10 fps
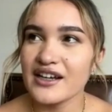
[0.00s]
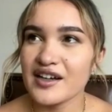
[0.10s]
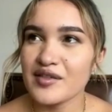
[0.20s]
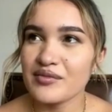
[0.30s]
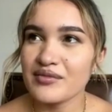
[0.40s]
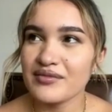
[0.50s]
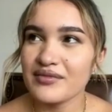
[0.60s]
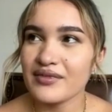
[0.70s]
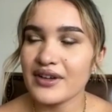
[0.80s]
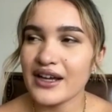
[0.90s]
um
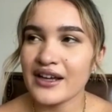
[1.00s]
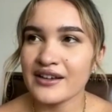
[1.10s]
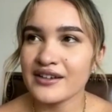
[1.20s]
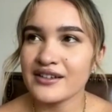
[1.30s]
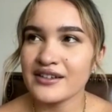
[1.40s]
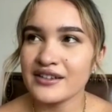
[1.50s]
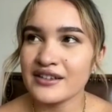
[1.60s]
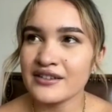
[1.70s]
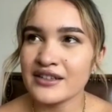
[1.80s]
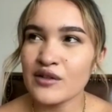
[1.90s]
I
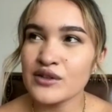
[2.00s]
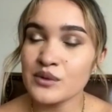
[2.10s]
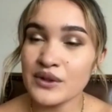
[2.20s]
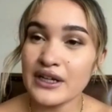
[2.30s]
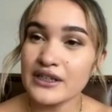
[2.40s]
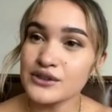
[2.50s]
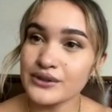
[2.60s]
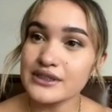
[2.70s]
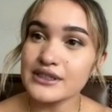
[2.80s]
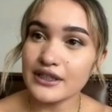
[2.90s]
that was one that I
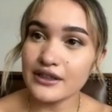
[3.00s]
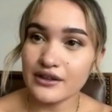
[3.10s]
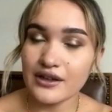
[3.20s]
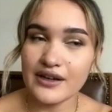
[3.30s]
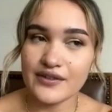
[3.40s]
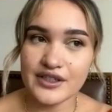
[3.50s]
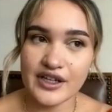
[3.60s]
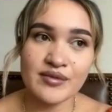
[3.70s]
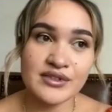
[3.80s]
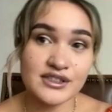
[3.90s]
enjoyed singing a lot at the
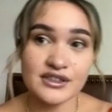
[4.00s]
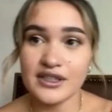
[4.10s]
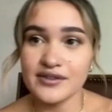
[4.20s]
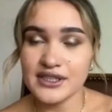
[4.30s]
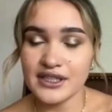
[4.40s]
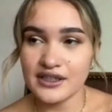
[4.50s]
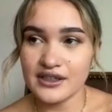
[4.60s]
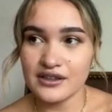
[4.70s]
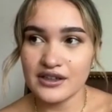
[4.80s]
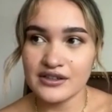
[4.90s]
time and still love
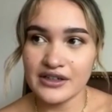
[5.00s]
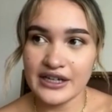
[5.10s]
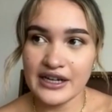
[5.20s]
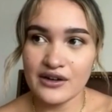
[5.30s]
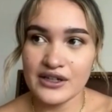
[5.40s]
singing a lot right now.